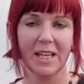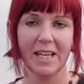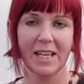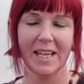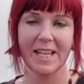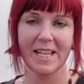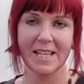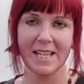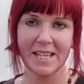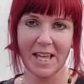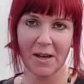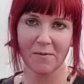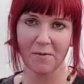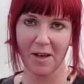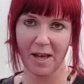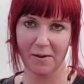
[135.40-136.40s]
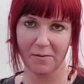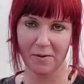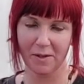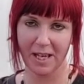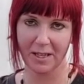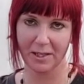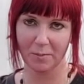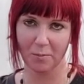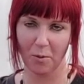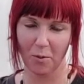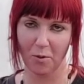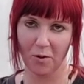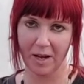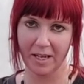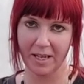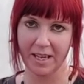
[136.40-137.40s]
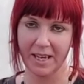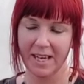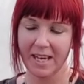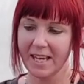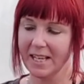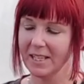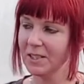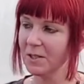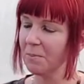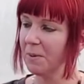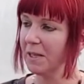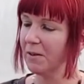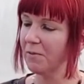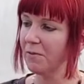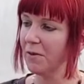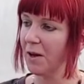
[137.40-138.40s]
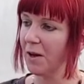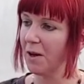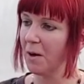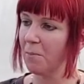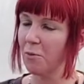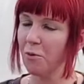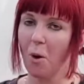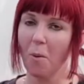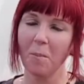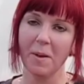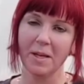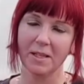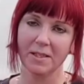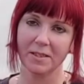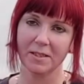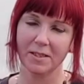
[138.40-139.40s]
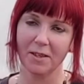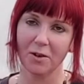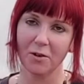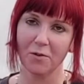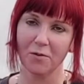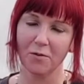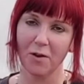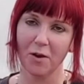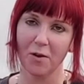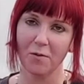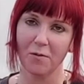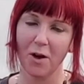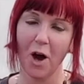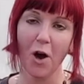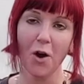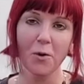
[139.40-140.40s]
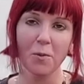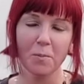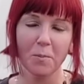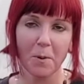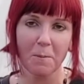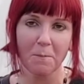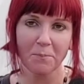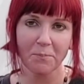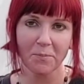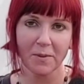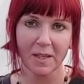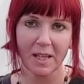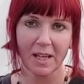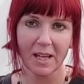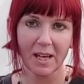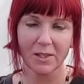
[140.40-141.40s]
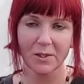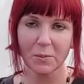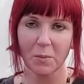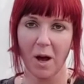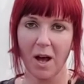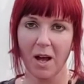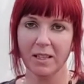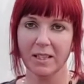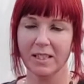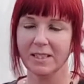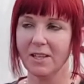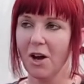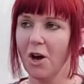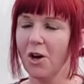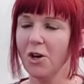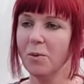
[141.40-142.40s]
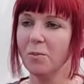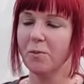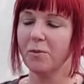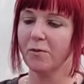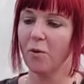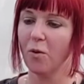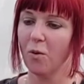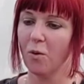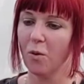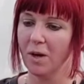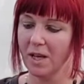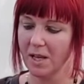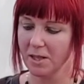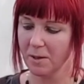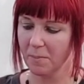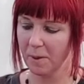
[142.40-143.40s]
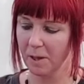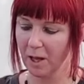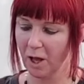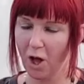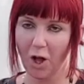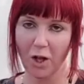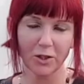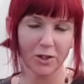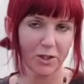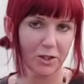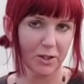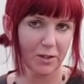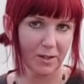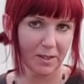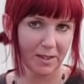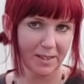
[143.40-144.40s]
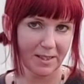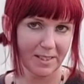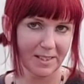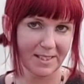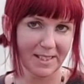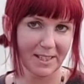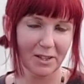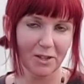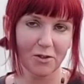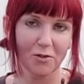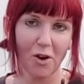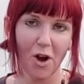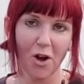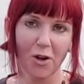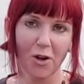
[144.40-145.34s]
It never ever gets boring. It's a bit of a promise of hope as well. It's hope for the plant that's going to grow,